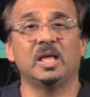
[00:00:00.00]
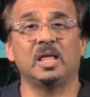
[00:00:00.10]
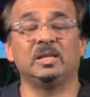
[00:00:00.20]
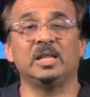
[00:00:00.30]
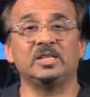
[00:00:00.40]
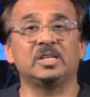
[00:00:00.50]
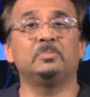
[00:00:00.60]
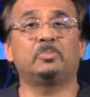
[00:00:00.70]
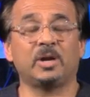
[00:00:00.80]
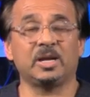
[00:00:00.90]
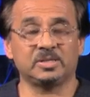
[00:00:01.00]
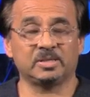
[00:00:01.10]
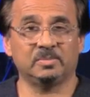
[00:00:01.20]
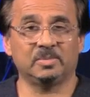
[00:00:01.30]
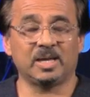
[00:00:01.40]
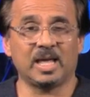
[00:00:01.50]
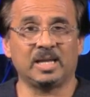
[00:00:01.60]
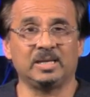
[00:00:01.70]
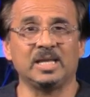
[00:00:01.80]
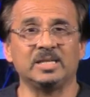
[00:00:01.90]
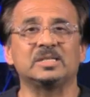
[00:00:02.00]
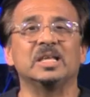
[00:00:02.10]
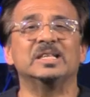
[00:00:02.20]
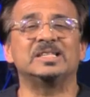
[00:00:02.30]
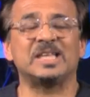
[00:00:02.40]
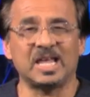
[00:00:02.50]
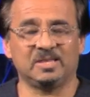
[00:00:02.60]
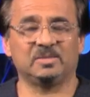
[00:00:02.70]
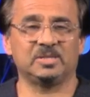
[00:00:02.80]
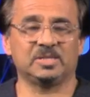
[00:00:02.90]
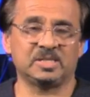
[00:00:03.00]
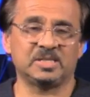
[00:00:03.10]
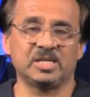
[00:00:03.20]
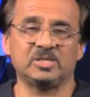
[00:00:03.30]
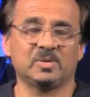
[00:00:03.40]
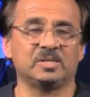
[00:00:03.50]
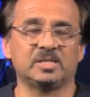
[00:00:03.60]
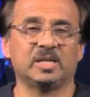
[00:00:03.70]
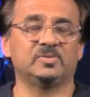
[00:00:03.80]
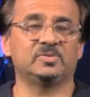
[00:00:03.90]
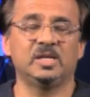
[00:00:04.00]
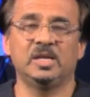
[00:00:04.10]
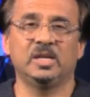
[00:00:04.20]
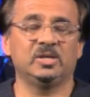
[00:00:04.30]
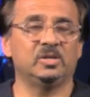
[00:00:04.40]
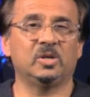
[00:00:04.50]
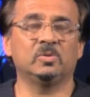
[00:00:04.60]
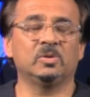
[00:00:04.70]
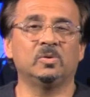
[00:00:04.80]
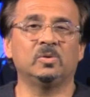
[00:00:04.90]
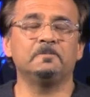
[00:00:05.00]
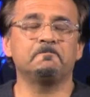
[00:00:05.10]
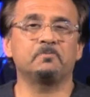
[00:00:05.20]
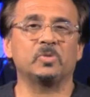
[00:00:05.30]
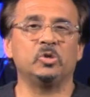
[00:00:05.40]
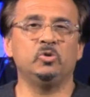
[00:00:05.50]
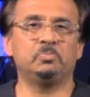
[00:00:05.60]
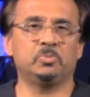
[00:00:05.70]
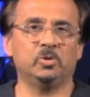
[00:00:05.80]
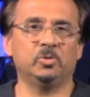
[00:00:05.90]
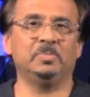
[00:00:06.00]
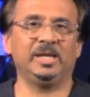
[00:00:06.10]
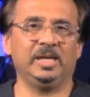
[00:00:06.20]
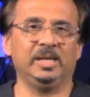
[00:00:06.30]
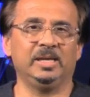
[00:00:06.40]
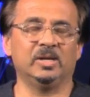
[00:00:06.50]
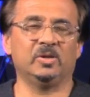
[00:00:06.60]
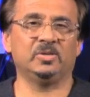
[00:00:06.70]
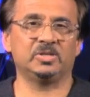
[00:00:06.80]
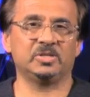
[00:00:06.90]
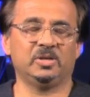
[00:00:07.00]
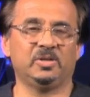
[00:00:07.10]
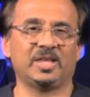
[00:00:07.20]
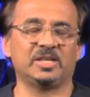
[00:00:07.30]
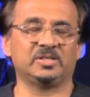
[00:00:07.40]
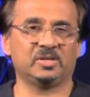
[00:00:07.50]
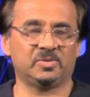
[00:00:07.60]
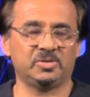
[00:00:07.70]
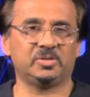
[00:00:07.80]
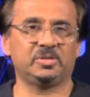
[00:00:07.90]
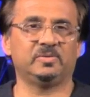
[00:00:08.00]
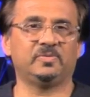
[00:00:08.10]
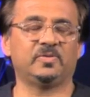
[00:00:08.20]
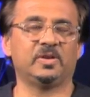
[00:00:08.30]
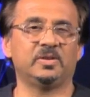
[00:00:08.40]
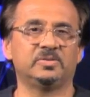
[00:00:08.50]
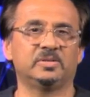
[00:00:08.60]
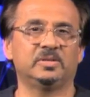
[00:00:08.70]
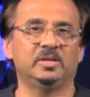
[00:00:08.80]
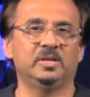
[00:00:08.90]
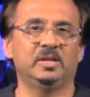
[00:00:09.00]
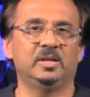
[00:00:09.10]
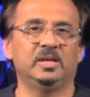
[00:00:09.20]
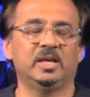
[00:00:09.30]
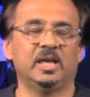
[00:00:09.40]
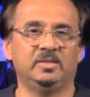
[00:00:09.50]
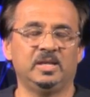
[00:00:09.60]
Let's embrace them and let's take them and say to ourselves, you know, Lord, you put me on this earth as a Christian first, and